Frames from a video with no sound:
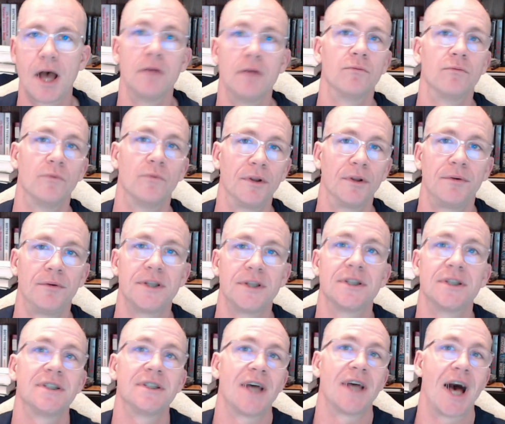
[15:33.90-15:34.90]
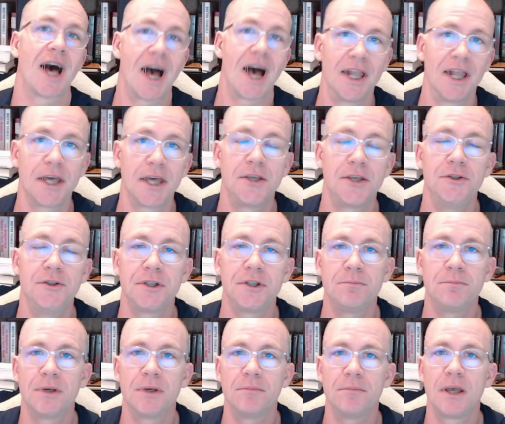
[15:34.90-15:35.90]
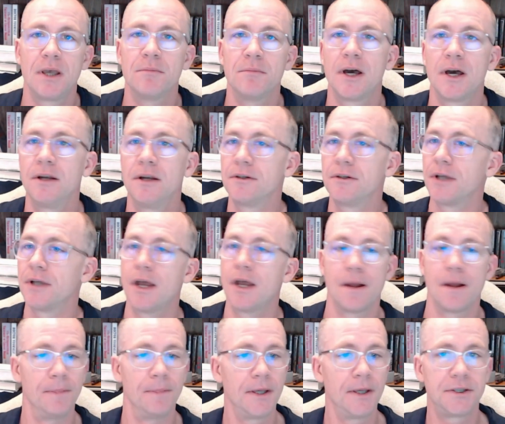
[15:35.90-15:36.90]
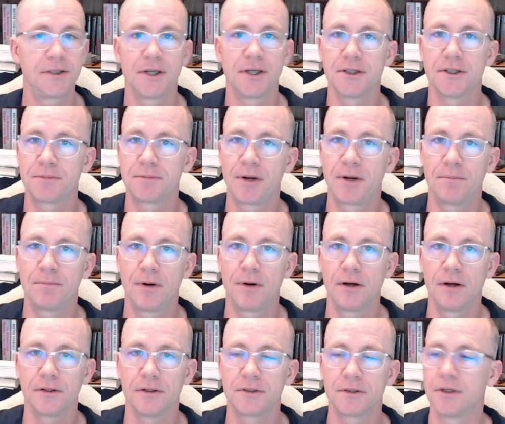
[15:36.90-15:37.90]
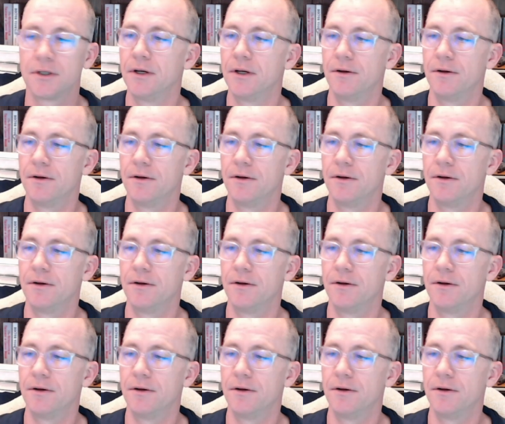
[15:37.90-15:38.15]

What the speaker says: one of the reasons I like using Bitmain miners, they sell spare parts.